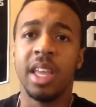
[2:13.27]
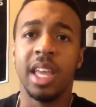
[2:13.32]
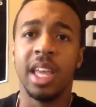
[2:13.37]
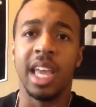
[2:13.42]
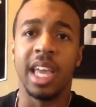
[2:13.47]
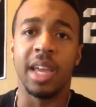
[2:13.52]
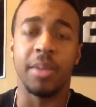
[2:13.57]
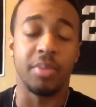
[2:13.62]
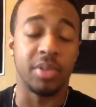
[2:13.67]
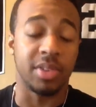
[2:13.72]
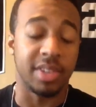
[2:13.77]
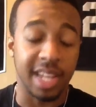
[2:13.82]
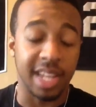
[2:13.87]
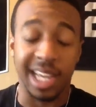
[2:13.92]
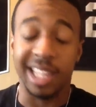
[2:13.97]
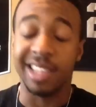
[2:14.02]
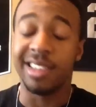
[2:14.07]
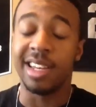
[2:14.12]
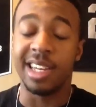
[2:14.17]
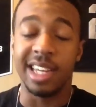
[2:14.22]
and
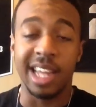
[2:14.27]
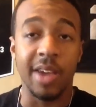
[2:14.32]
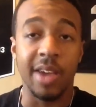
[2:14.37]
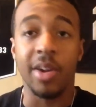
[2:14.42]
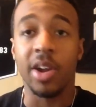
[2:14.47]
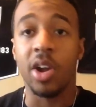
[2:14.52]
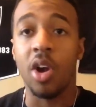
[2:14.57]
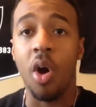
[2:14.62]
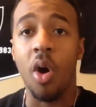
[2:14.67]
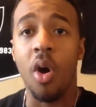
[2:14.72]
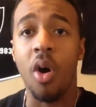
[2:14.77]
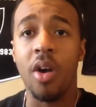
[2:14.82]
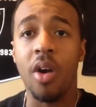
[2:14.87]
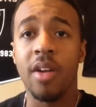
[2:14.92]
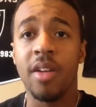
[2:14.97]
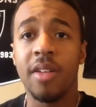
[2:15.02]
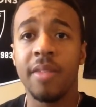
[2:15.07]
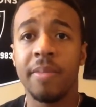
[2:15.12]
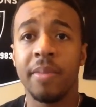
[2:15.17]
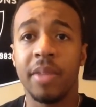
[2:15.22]
protect Derek Carr
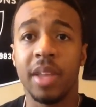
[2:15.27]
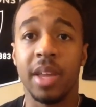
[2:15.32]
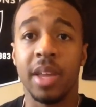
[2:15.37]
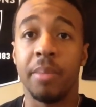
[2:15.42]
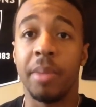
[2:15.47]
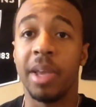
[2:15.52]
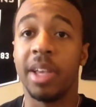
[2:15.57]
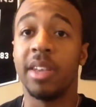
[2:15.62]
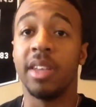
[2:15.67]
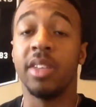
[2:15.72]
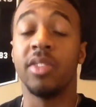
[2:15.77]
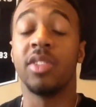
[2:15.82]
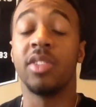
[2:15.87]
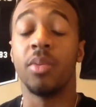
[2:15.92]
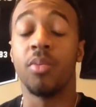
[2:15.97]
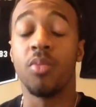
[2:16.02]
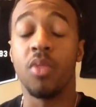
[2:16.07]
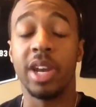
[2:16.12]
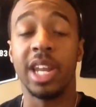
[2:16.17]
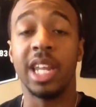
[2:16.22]
and making
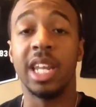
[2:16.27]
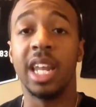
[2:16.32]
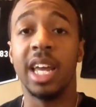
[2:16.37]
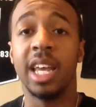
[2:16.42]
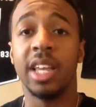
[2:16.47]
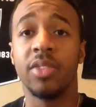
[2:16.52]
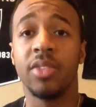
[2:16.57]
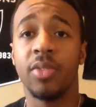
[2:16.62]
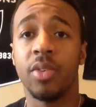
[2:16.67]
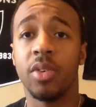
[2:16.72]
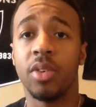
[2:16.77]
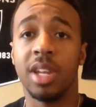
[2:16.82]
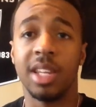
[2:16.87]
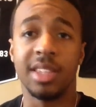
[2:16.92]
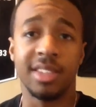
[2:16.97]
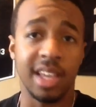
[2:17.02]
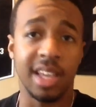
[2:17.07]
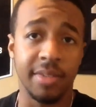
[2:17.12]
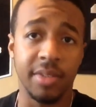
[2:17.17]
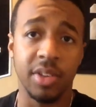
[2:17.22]
some running lanes for
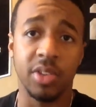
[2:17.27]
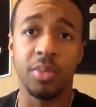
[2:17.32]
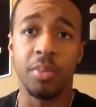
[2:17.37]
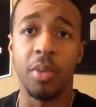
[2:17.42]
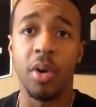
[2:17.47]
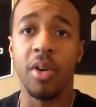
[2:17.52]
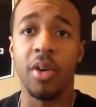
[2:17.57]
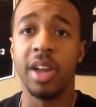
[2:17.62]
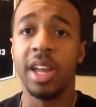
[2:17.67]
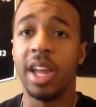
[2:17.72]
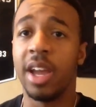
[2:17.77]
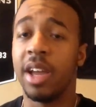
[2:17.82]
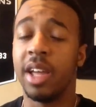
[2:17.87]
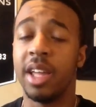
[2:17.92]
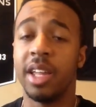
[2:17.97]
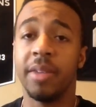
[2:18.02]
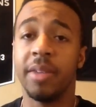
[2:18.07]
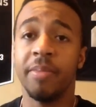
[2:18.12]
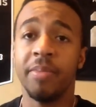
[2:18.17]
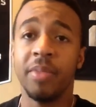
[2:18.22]
Latavius Murray
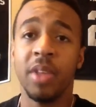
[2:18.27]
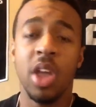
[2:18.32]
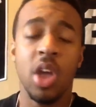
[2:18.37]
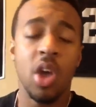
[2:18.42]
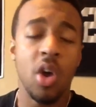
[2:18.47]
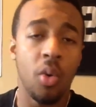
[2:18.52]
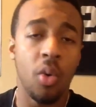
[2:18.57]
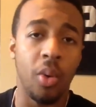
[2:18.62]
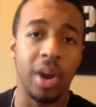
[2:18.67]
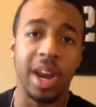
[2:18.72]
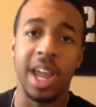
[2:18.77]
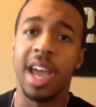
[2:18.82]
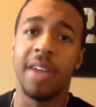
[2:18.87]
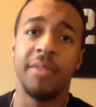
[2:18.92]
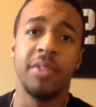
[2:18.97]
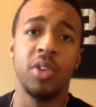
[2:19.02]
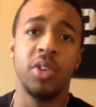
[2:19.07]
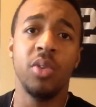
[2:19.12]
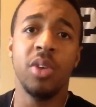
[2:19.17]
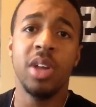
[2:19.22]
and what have
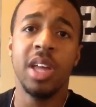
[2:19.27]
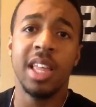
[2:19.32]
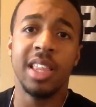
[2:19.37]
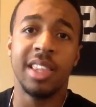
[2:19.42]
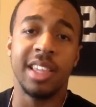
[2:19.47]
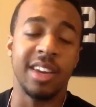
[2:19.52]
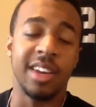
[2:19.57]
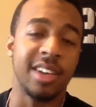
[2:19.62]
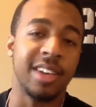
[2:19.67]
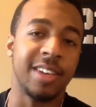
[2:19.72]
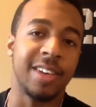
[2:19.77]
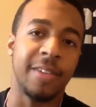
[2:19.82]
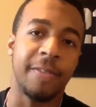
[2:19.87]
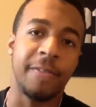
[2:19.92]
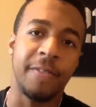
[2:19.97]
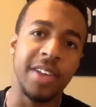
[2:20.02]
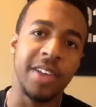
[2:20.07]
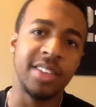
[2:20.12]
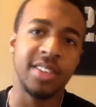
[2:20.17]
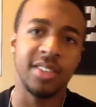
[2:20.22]
you. Then on the
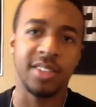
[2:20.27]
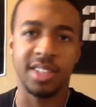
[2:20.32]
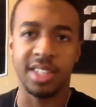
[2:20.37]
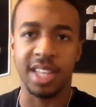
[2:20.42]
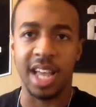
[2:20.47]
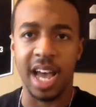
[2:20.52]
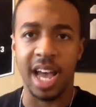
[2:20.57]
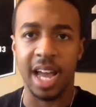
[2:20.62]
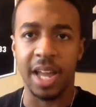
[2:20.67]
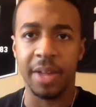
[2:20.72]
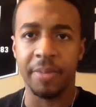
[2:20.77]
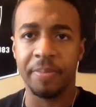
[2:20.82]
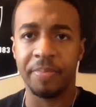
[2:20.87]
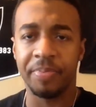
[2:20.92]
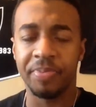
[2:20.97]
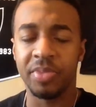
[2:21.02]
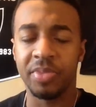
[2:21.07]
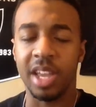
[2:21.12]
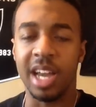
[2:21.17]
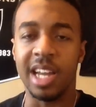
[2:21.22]
defensive side,
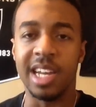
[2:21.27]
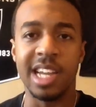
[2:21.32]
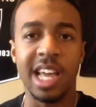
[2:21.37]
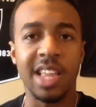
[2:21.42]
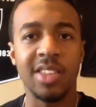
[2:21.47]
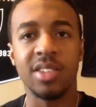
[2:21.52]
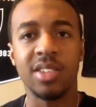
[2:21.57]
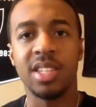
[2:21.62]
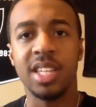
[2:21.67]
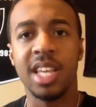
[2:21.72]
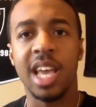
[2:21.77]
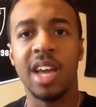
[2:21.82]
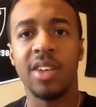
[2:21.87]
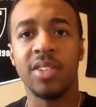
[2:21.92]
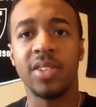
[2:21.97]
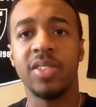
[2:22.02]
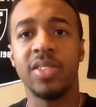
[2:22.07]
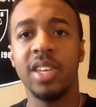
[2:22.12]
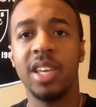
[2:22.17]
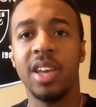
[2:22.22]
another Seattle
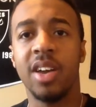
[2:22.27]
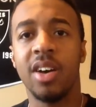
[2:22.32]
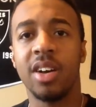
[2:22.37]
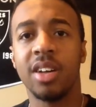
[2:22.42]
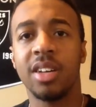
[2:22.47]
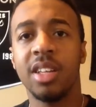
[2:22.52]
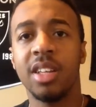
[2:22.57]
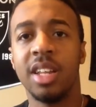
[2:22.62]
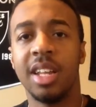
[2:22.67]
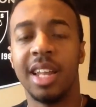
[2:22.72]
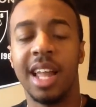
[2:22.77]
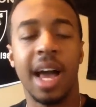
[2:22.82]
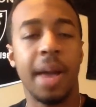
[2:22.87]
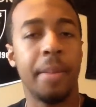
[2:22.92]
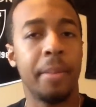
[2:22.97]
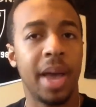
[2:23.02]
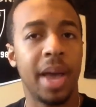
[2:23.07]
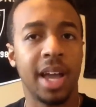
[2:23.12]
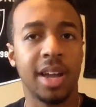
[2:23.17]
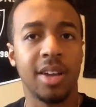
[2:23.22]
Seahawk
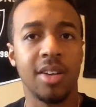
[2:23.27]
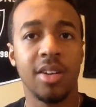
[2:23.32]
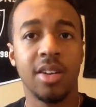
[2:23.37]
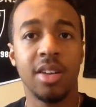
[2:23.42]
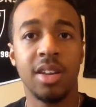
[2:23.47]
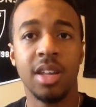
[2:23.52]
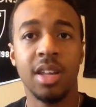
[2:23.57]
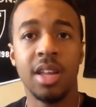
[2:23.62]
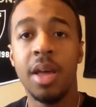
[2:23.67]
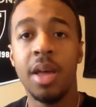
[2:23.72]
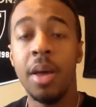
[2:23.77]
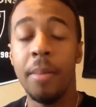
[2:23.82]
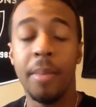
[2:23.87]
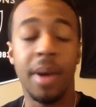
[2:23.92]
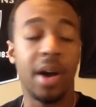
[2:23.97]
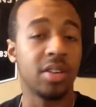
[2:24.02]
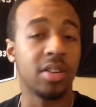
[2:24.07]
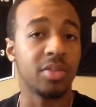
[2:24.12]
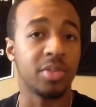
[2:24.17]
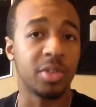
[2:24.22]
linebacker,
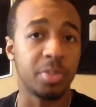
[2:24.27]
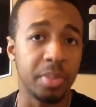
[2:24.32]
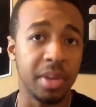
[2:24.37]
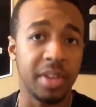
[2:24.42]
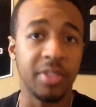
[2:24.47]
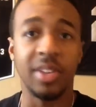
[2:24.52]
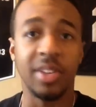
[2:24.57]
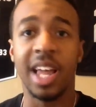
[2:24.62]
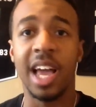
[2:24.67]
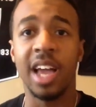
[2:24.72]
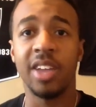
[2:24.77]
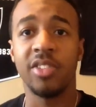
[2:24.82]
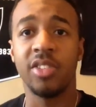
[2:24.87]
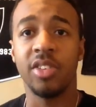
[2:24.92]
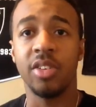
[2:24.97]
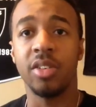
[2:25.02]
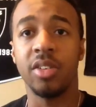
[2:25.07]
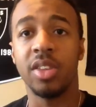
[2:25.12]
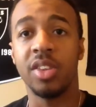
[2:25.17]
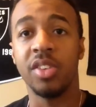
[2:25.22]
Malcolm Smith last
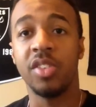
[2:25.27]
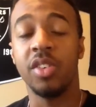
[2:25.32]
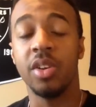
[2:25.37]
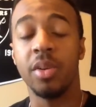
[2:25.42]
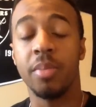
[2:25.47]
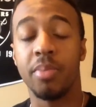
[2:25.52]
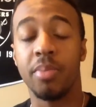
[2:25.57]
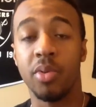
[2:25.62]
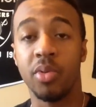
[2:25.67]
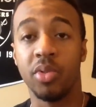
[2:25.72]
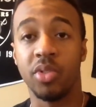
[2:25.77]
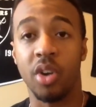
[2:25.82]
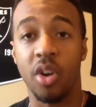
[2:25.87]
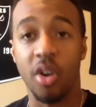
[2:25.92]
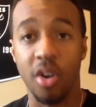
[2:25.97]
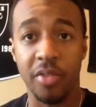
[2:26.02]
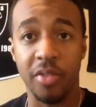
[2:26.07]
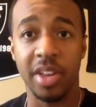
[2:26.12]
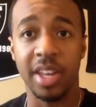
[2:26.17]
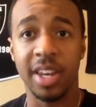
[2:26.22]
year, this year Bruce
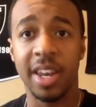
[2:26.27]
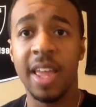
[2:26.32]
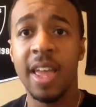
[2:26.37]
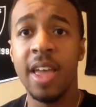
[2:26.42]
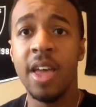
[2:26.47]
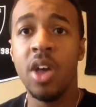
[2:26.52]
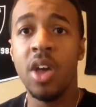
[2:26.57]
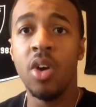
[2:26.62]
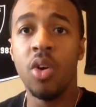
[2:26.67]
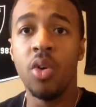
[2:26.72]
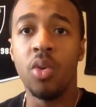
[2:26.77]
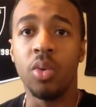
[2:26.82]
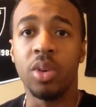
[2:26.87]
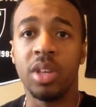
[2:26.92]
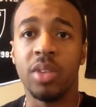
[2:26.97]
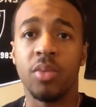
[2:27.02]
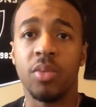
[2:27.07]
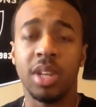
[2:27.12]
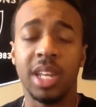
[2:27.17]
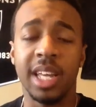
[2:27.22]
Irvin, who
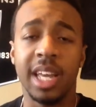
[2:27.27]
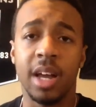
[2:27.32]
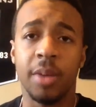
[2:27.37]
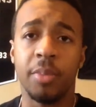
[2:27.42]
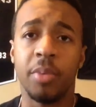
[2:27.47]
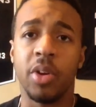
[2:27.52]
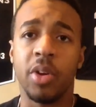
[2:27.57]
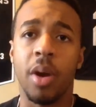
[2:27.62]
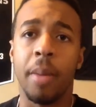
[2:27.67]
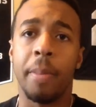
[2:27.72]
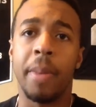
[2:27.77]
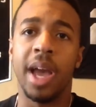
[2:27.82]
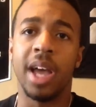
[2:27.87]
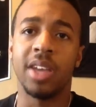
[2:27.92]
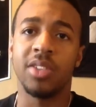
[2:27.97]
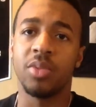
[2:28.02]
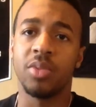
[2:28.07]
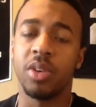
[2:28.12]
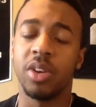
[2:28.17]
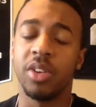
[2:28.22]
can really help with our
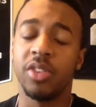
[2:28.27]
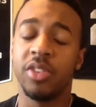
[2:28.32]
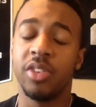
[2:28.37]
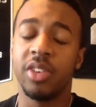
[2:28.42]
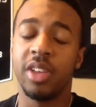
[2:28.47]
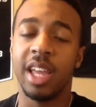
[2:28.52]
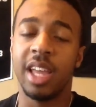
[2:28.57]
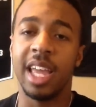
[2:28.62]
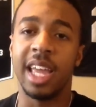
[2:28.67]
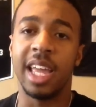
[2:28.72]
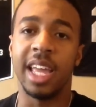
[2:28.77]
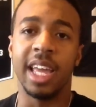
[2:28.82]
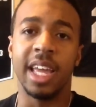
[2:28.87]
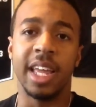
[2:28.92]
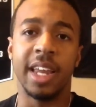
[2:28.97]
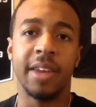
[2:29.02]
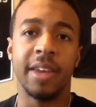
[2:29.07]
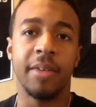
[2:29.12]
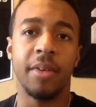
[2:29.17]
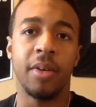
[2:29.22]
pass rush.
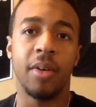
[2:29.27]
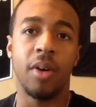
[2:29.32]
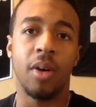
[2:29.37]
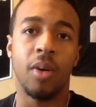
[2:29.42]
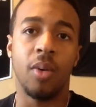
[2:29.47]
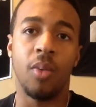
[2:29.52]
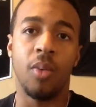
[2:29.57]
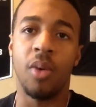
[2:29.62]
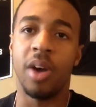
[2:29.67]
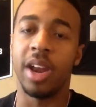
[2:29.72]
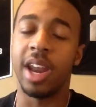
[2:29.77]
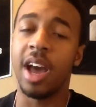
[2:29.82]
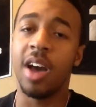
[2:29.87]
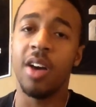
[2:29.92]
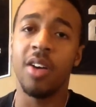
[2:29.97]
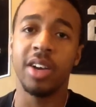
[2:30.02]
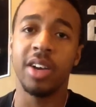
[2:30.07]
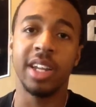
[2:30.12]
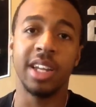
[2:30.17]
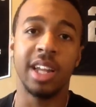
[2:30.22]
And I
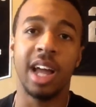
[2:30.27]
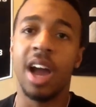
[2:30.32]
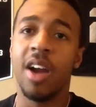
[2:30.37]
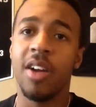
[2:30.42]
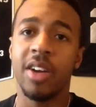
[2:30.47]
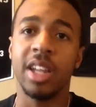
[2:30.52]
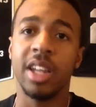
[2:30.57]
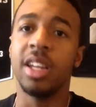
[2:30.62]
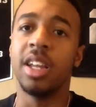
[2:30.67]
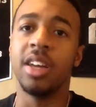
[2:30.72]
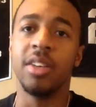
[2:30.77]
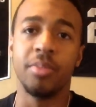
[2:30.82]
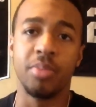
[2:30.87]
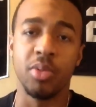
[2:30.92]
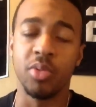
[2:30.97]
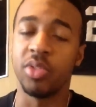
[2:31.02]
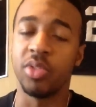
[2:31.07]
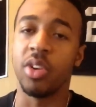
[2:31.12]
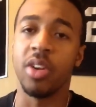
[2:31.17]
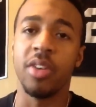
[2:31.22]
already love
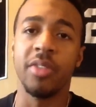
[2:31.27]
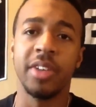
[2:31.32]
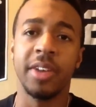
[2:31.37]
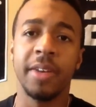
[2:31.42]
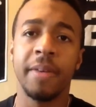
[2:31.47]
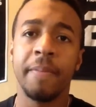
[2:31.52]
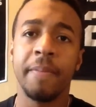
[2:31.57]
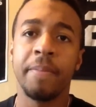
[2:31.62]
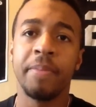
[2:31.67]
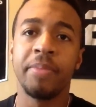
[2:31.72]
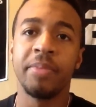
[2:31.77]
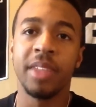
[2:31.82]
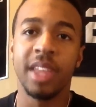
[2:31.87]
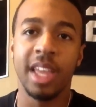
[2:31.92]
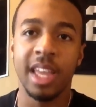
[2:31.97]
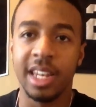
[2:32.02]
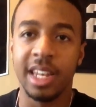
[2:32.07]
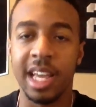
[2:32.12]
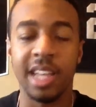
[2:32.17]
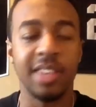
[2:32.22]
Bruce Irvin,
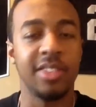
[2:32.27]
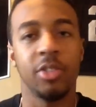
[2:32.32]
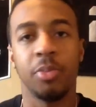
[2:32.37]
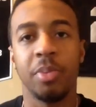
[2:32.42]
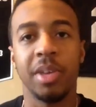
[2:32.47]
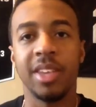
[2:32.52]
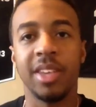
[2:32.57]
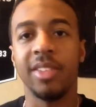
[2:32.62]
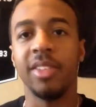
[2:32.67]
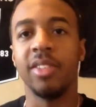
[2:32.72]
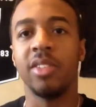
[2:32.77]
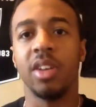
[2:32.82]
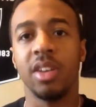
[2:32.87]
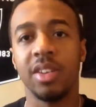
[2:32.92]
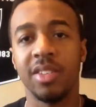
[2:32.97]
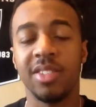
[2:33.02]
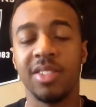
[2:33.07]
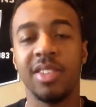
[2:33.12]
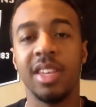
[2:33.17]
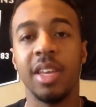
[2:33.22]
not just because he's on
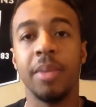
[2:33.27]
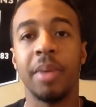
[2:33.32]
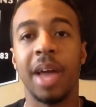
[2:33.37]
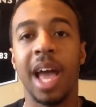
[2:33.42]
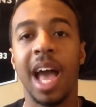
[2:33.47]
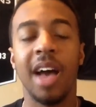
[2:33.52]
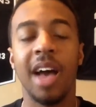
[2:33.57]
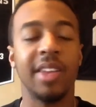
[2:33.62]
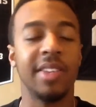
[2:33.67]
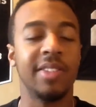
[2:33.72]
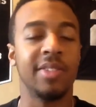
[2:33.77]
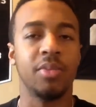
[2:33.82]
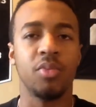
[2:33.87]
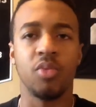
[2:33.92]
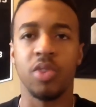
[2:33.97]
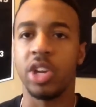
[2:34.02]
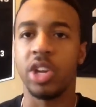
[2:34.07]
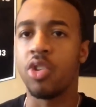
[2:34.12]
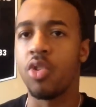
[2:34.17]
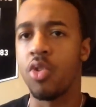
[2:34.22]
this team, but how he's
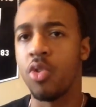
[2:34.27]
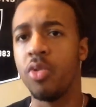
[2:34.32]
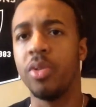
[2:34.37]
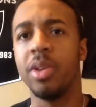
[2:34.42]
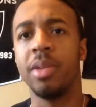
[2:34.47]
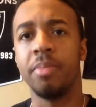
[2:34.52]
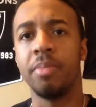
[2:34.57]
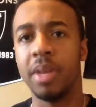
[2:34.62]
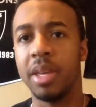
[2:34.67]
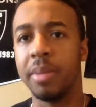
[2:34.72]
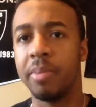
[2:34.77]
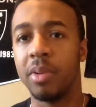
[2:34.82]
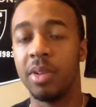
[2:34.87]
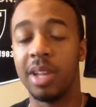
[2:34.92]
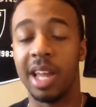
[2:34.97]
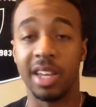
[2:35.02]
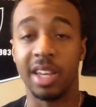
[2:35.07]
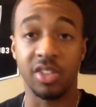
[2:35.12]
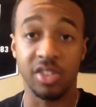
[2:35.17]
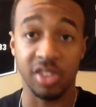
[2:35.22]
recruiting people
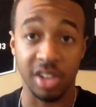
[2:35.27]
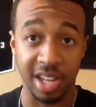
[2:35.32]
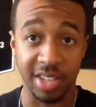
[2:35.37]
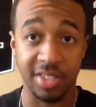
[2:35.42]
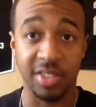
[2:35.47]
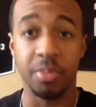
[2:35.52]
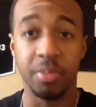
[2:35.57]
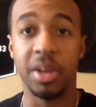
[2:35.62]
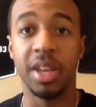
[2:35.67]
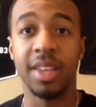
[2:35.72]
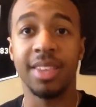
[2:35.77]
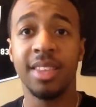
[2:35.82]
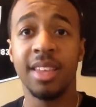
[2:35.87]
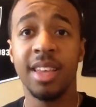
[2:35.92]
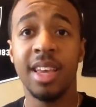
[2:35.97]
like Sean Smith.